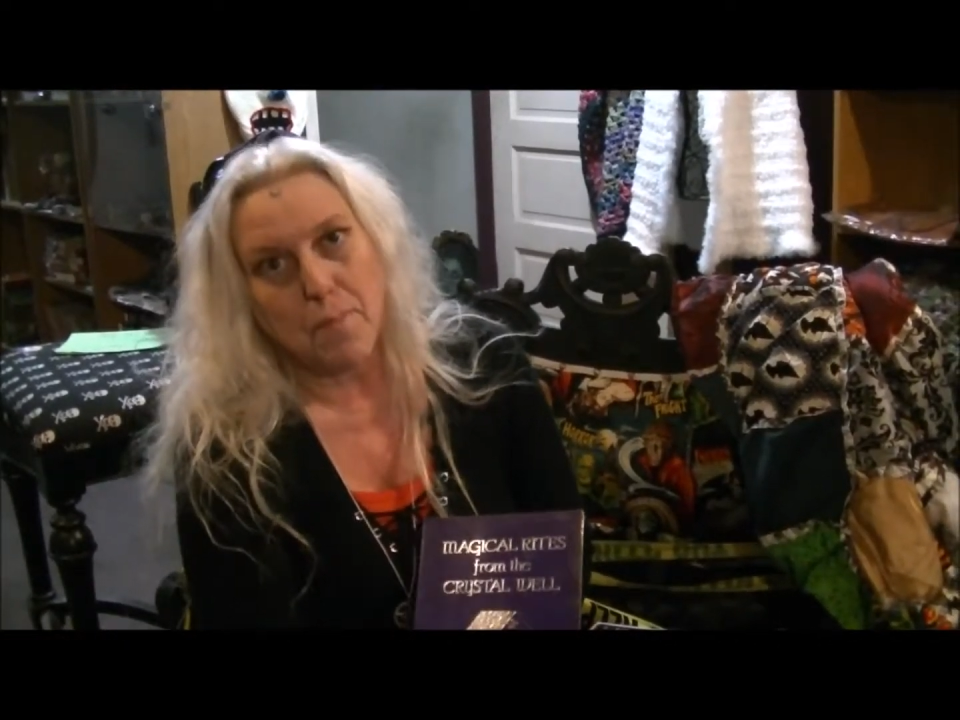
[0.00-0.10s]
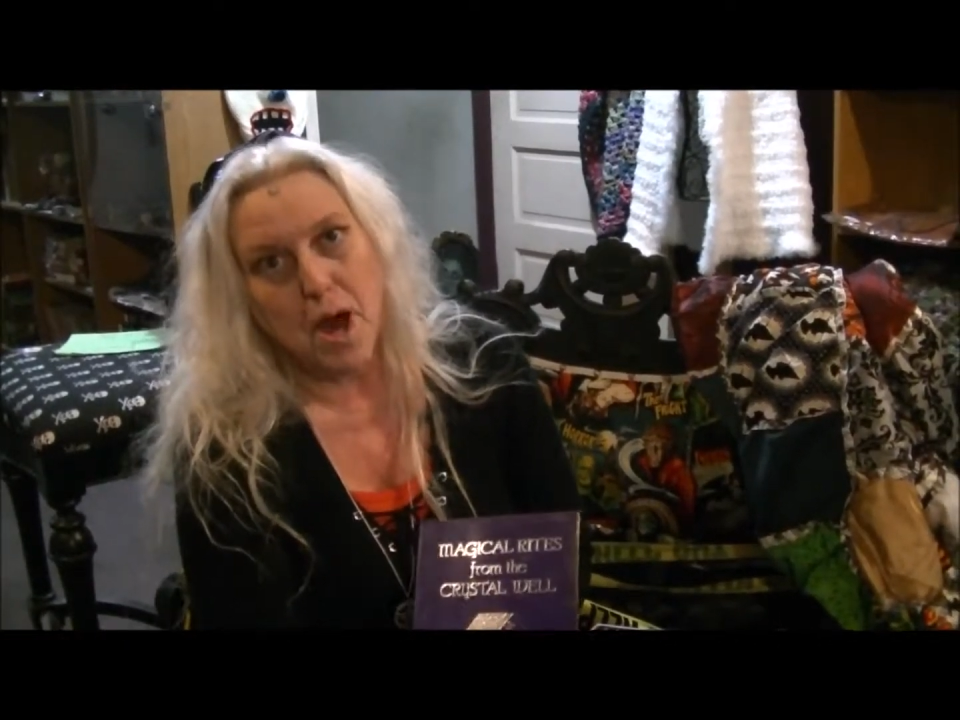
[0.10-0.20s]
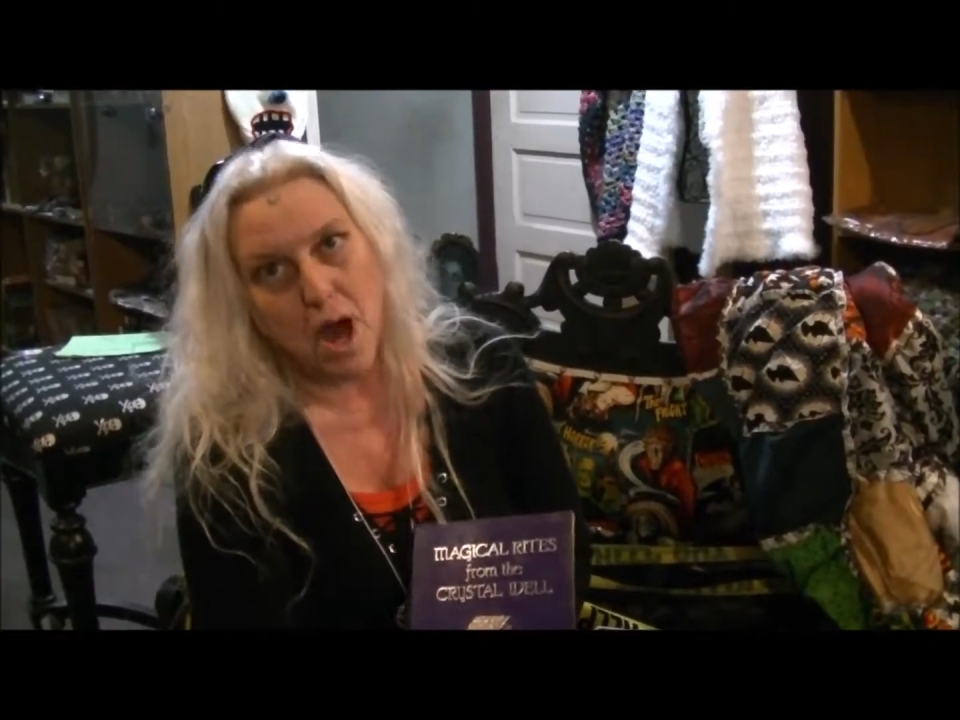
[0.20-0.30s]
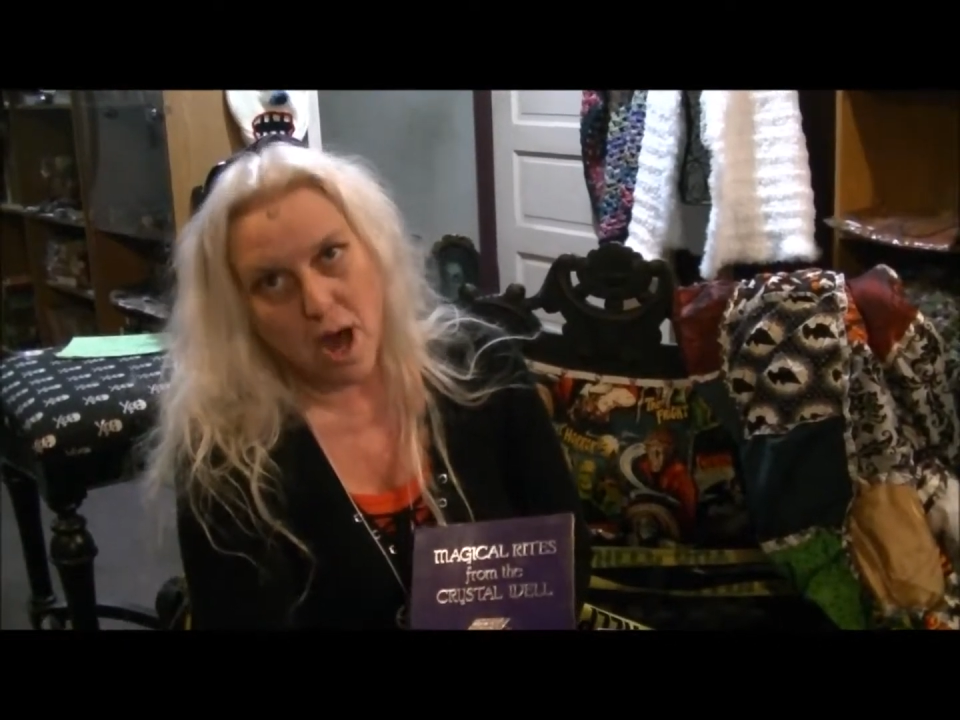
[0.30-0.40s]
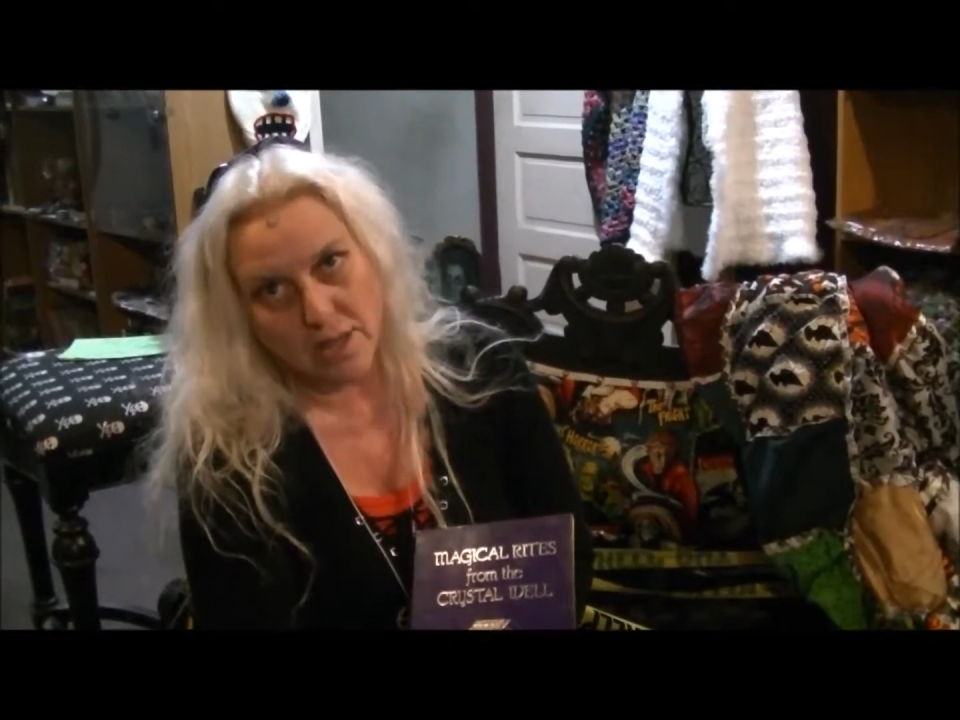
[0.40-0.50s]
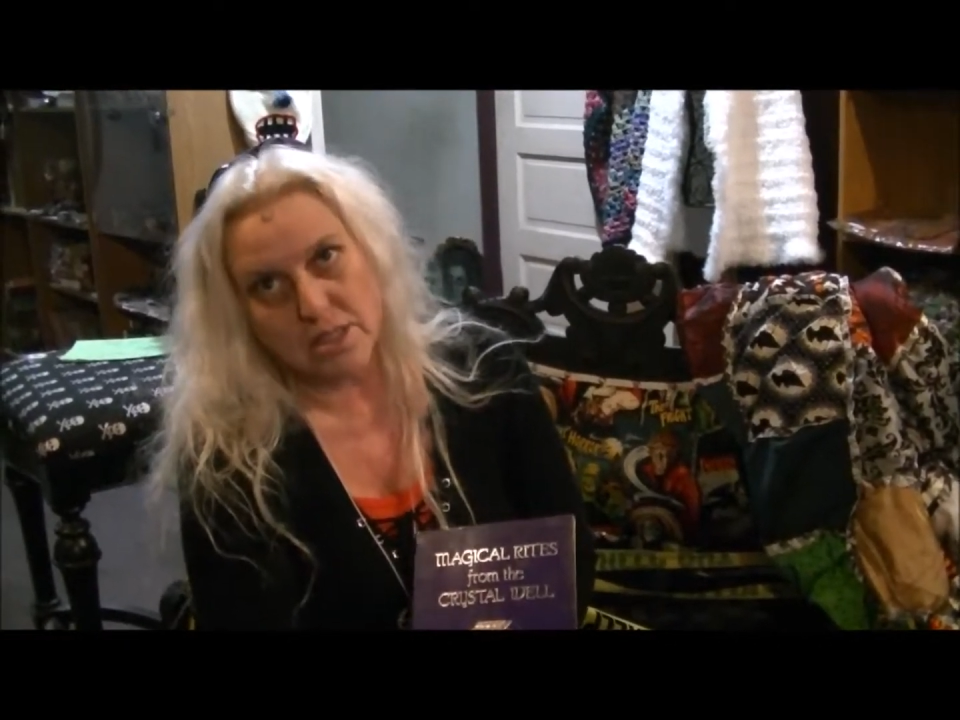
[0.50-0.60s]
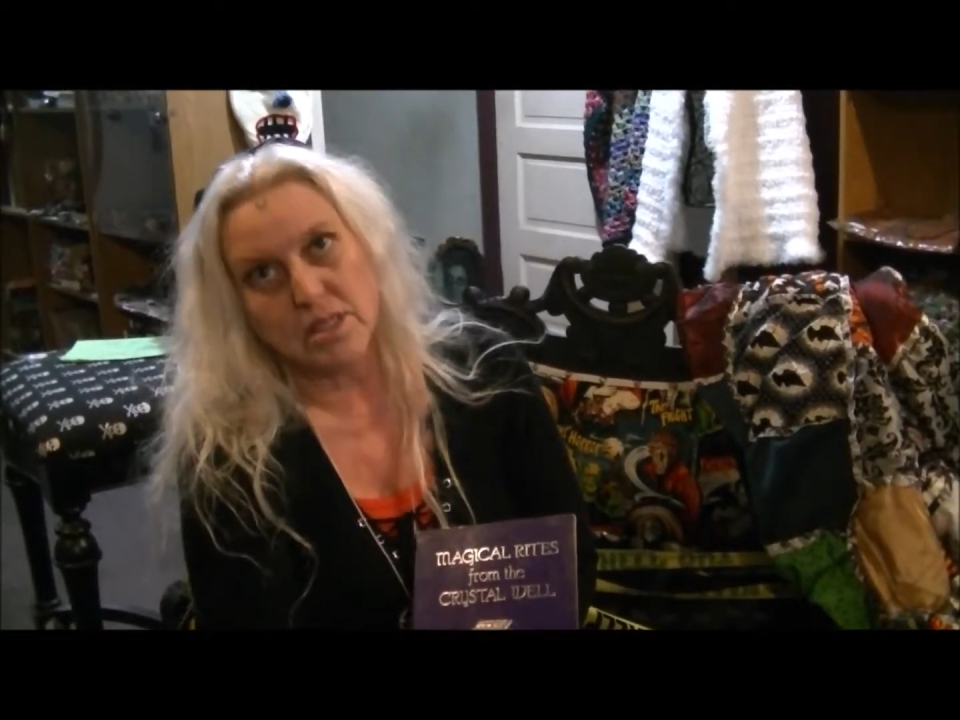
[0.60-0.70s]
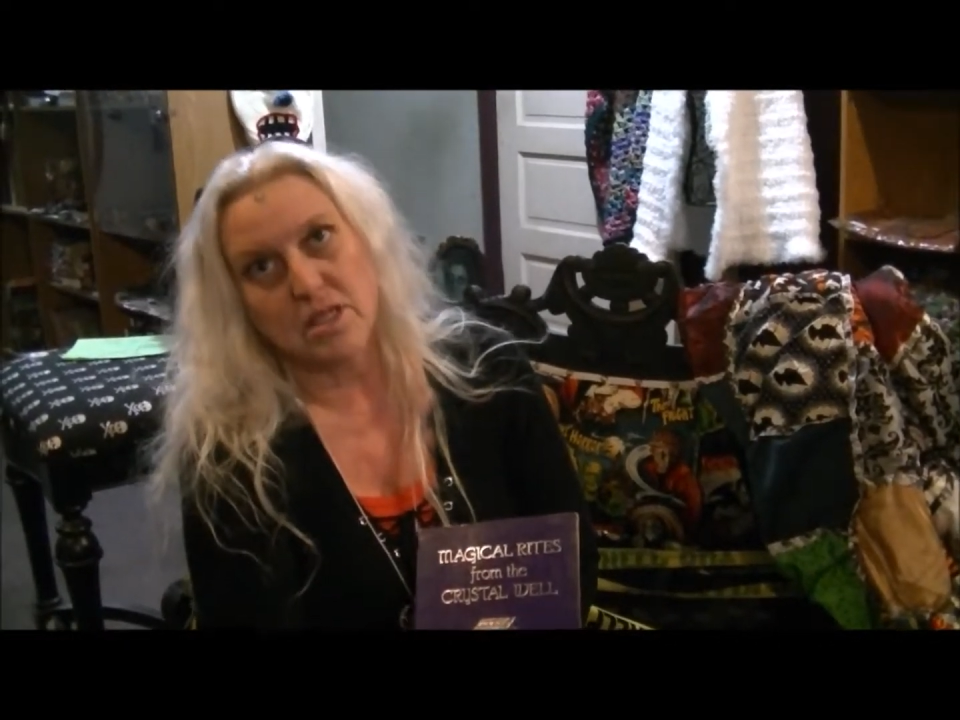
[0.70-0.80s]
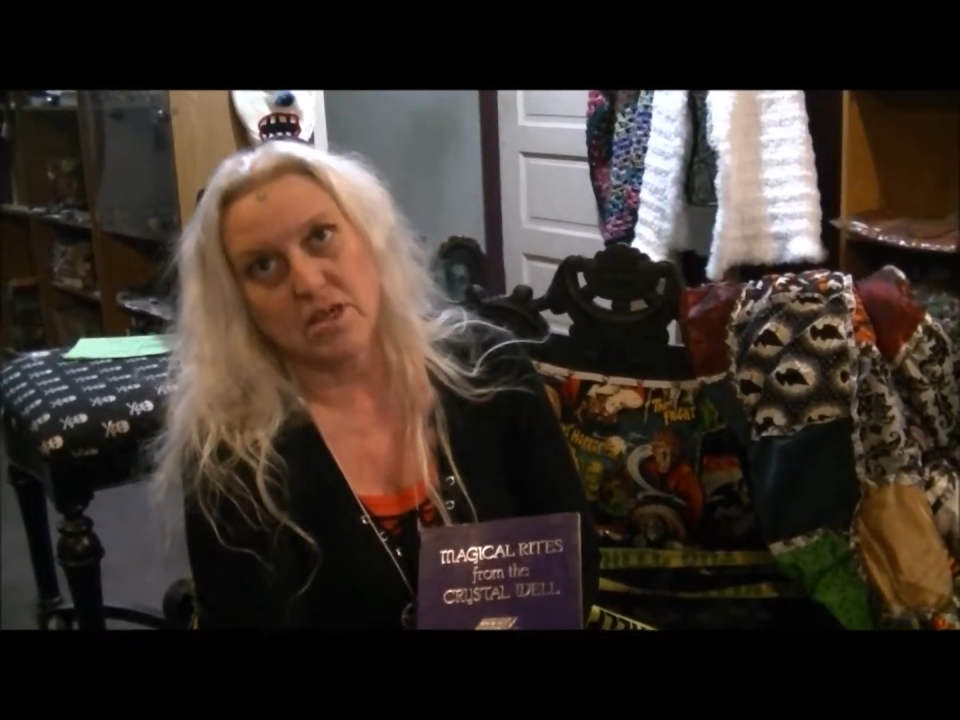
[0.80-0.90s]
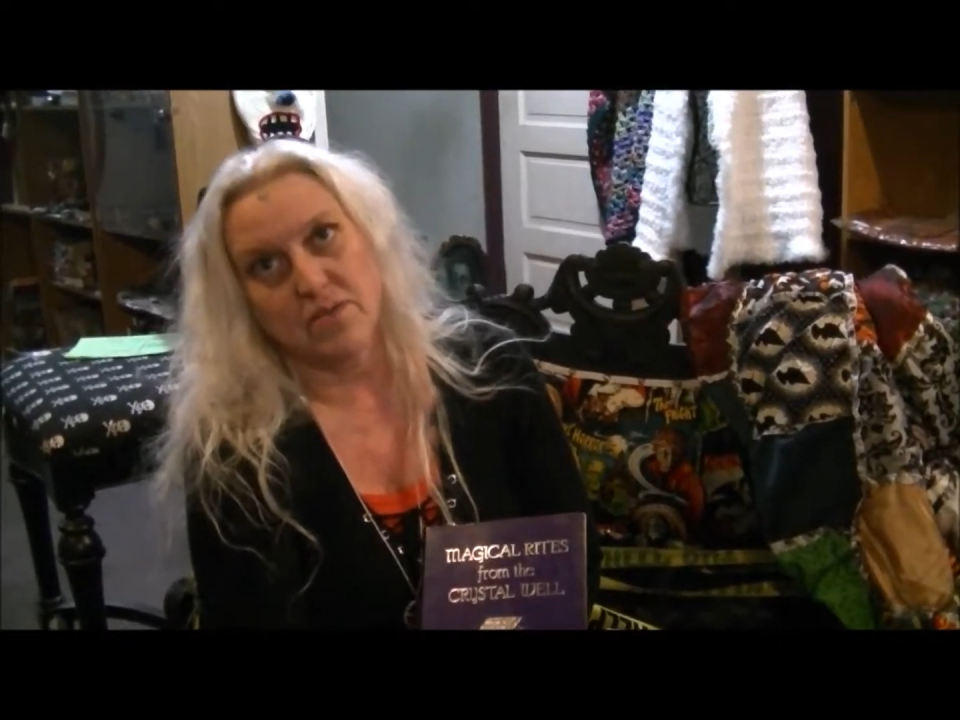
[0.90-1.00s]

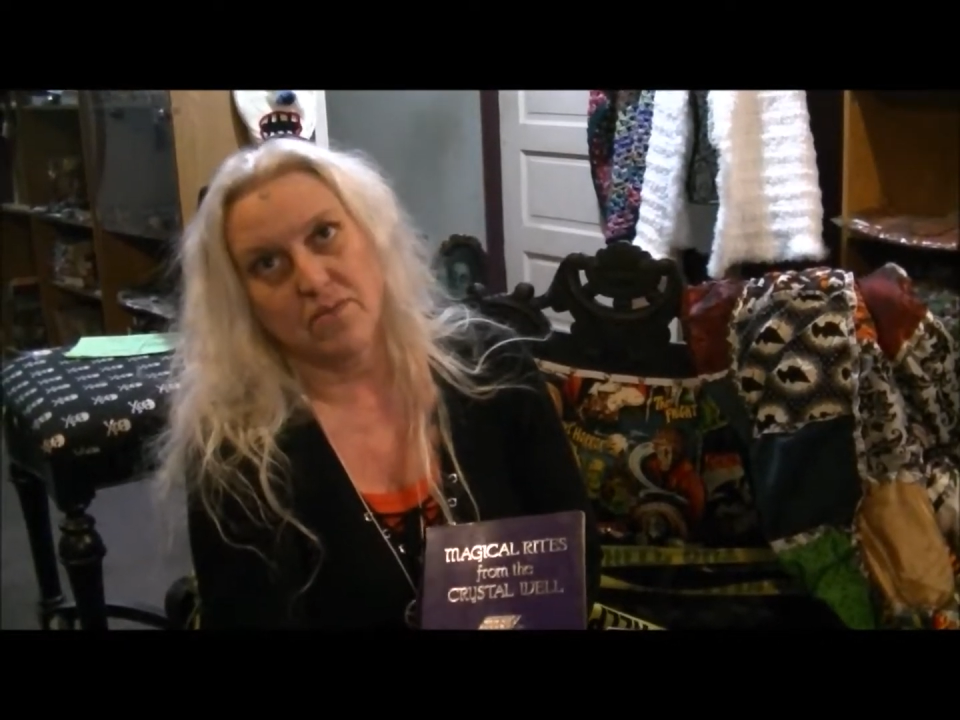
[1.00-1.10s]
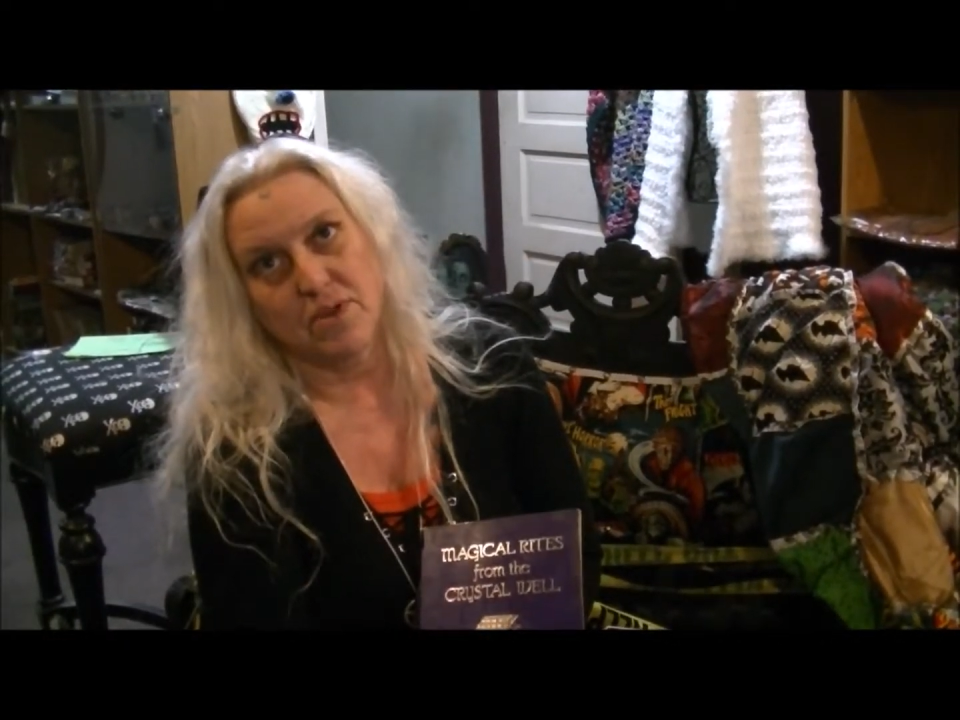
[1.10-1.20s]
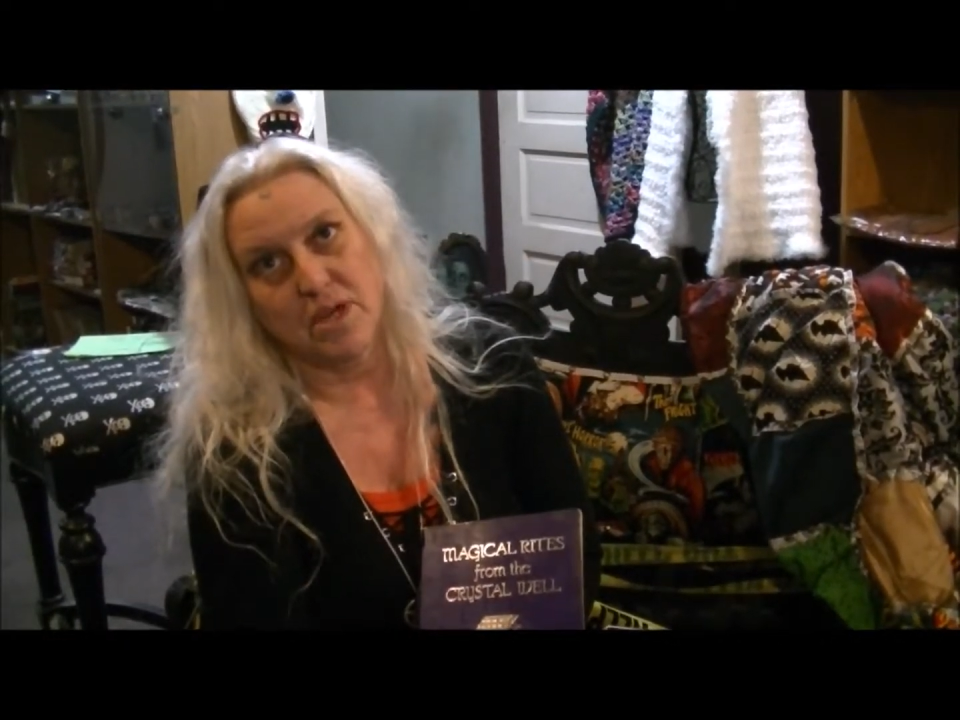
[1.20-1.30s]
positive